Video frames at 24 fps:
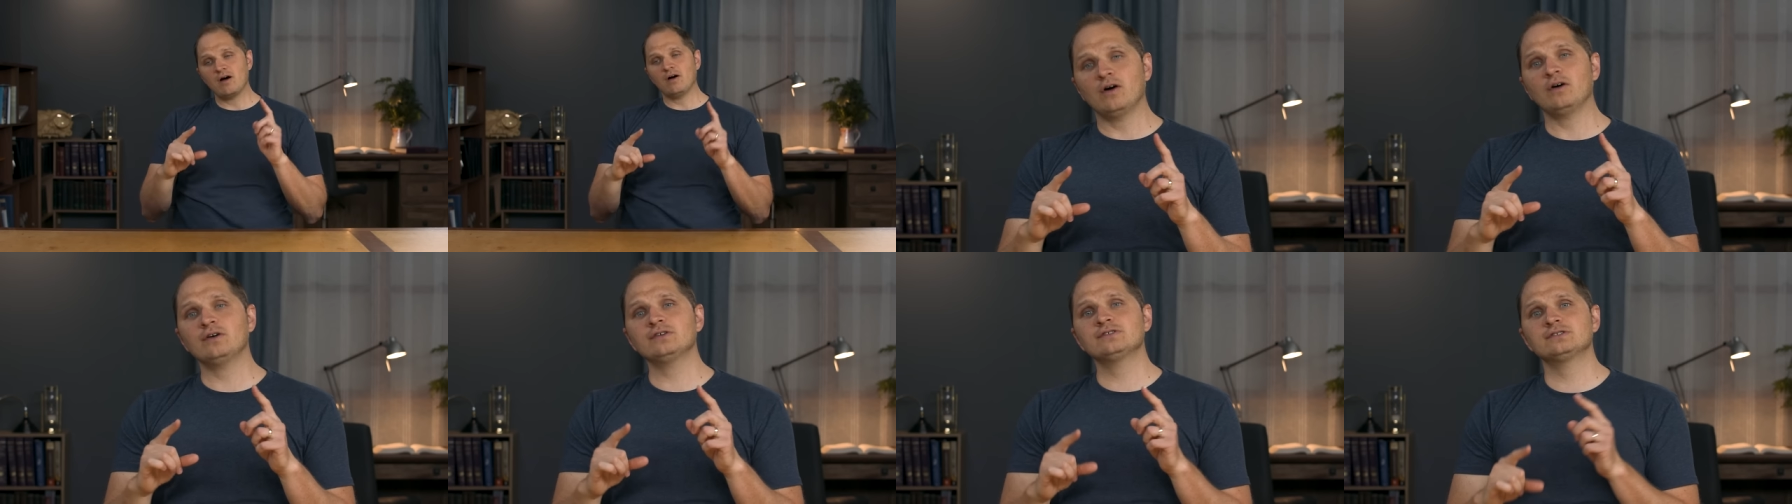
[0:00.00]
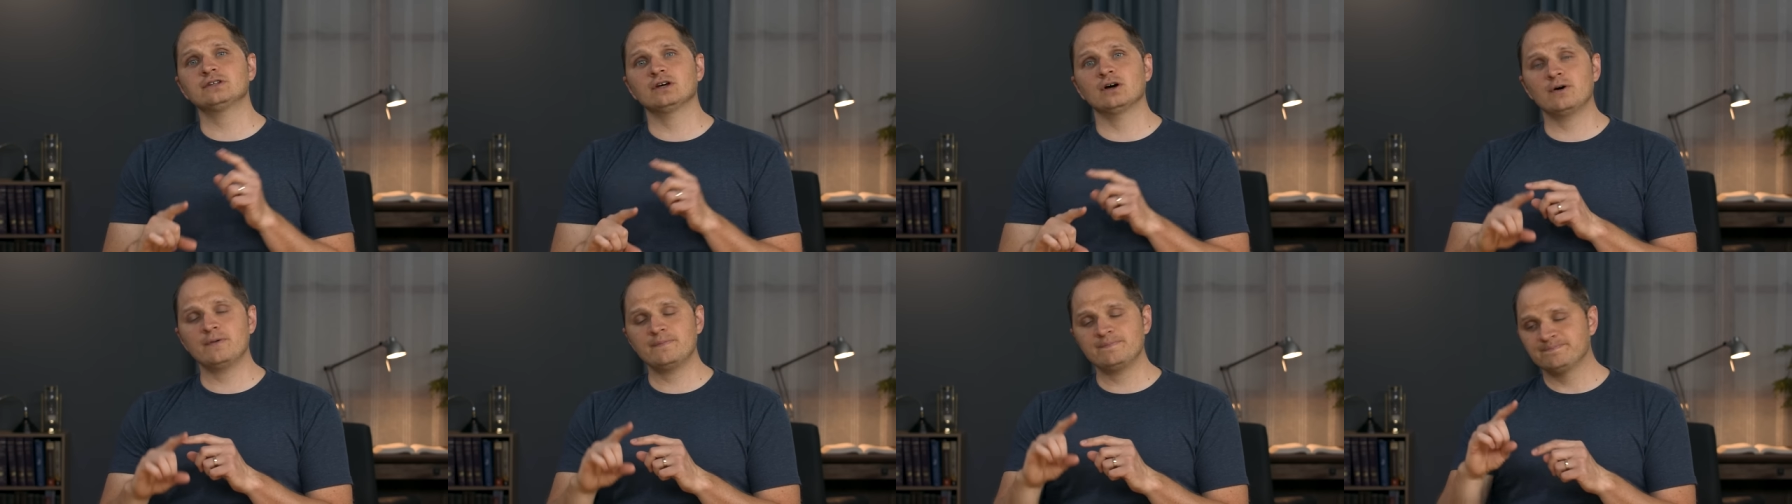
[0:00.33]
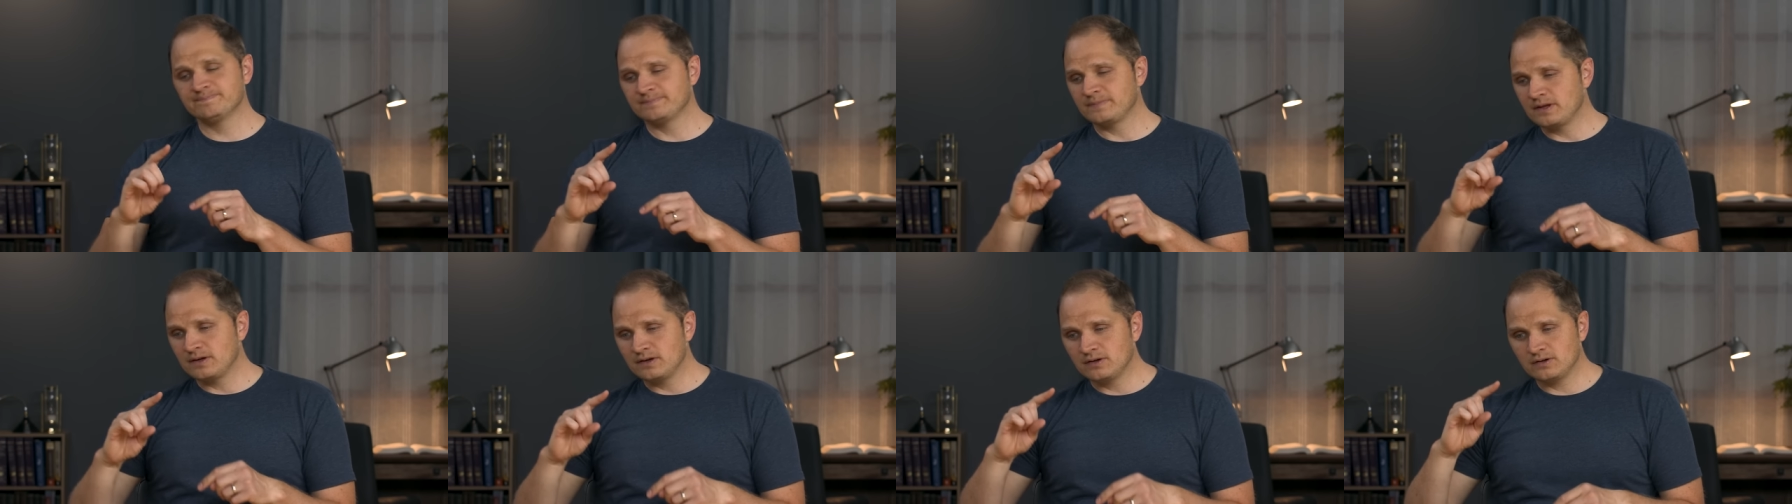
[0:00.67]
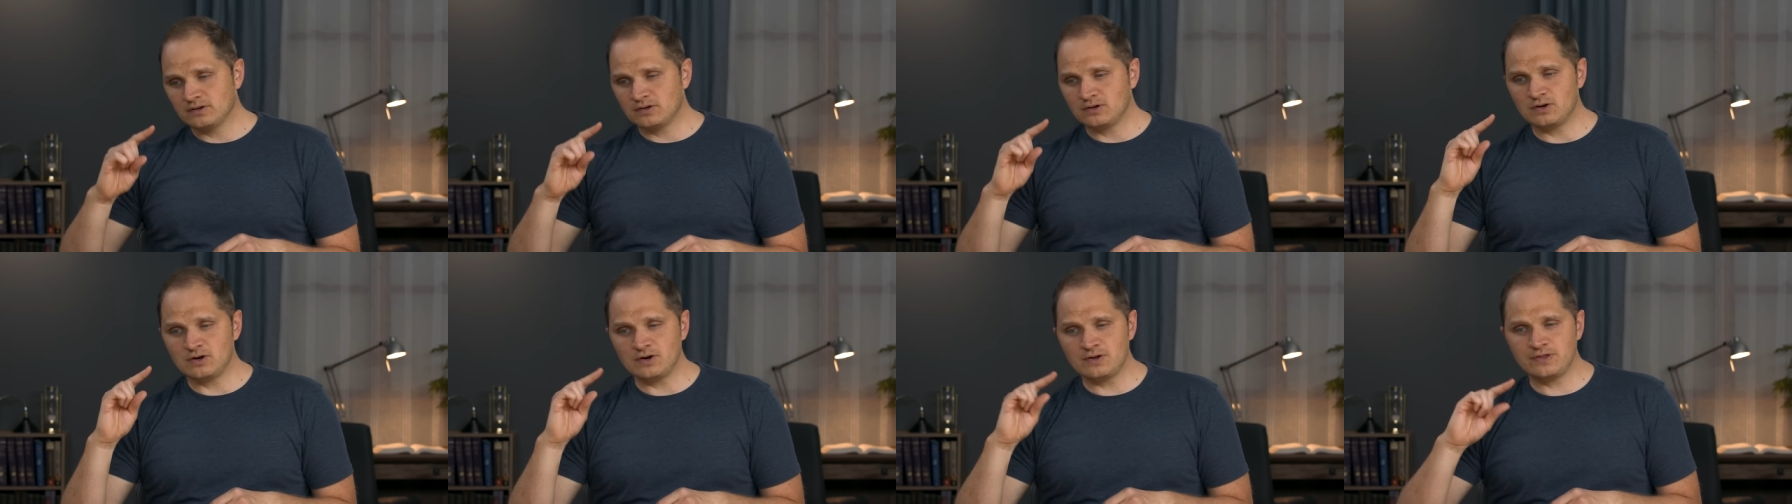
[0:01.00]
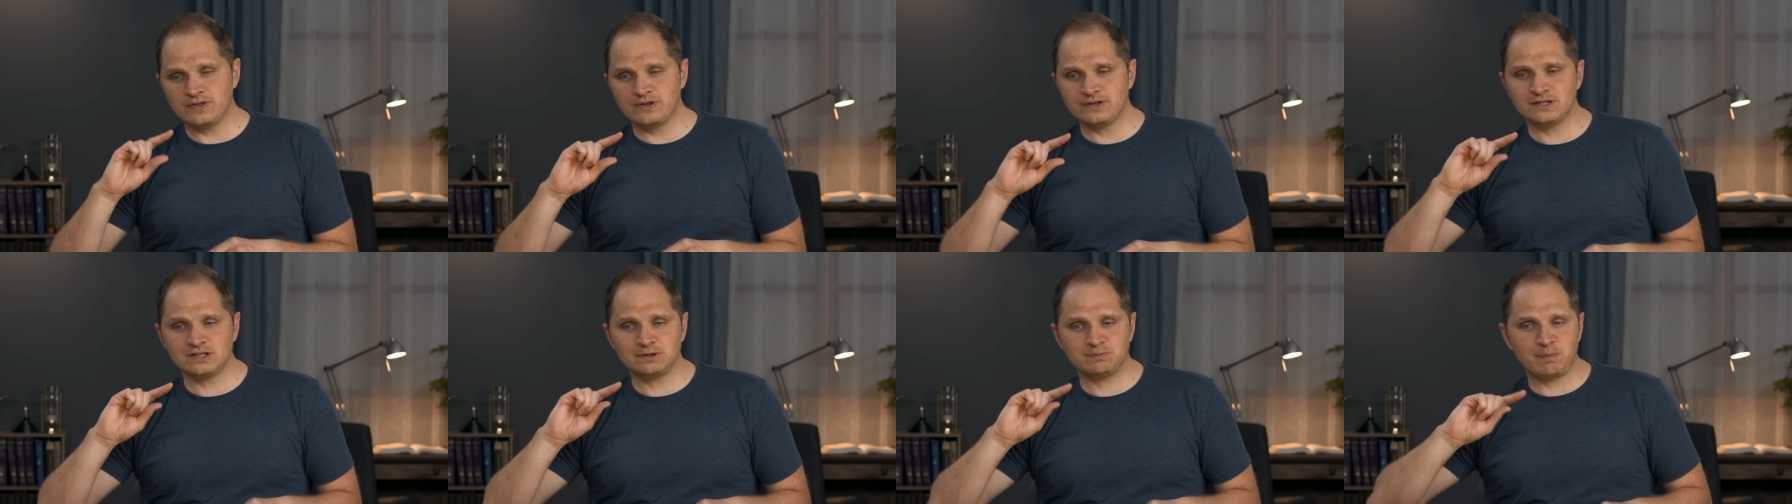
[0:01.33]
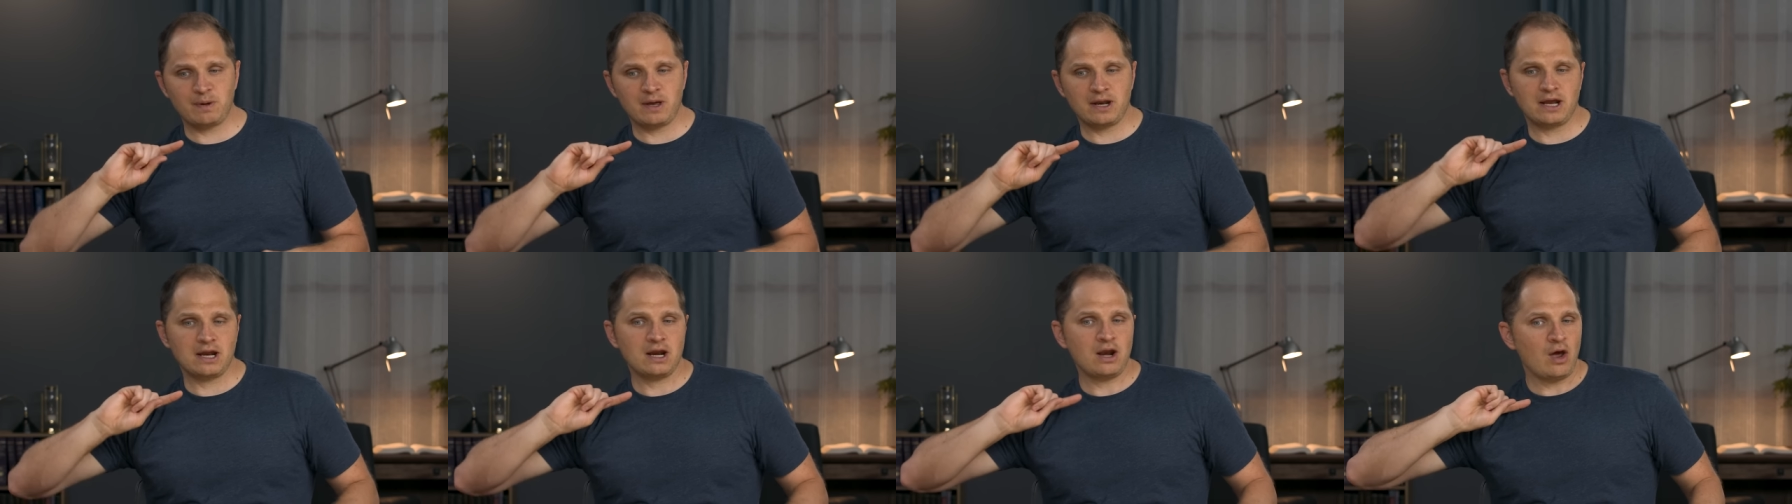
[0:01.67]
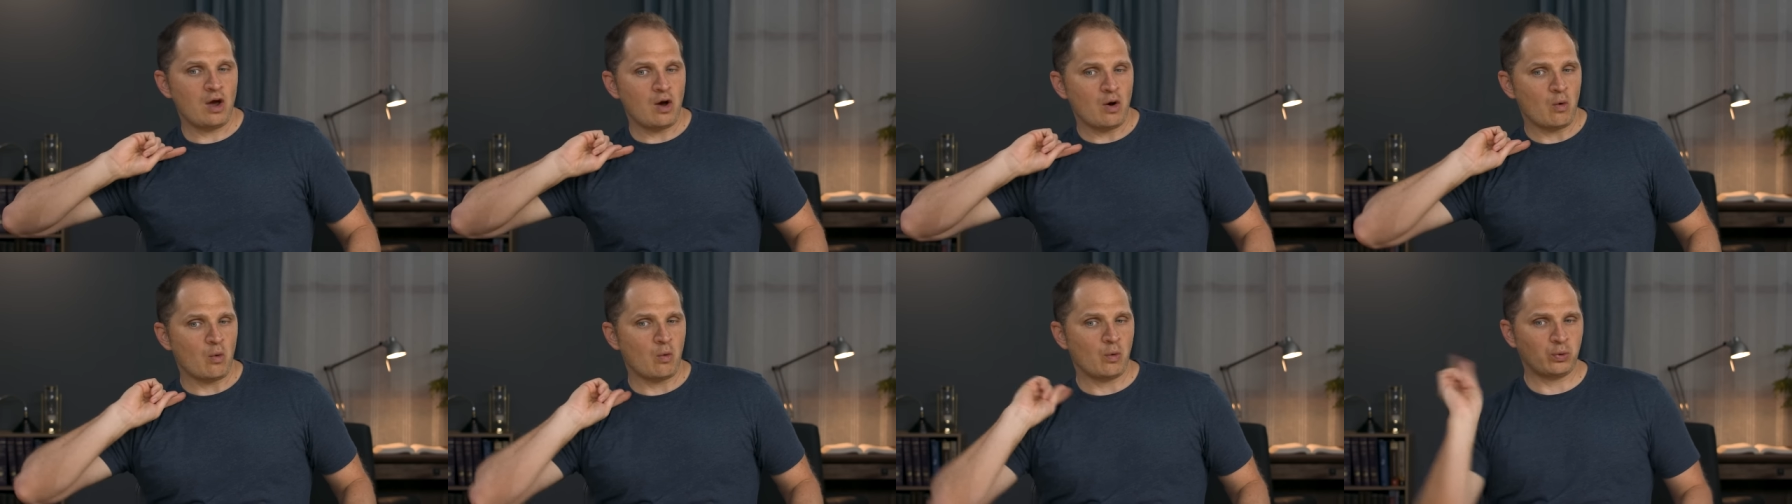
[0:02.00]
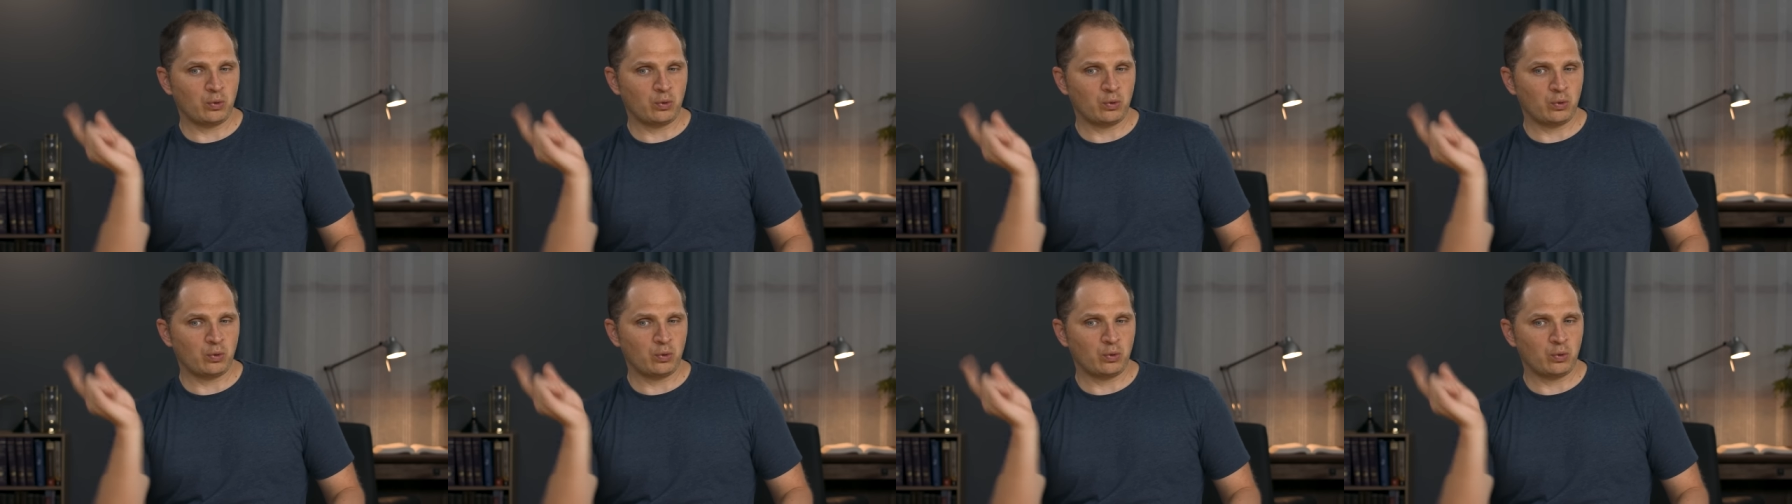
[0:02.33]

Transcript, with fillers: Also, Earth is spinning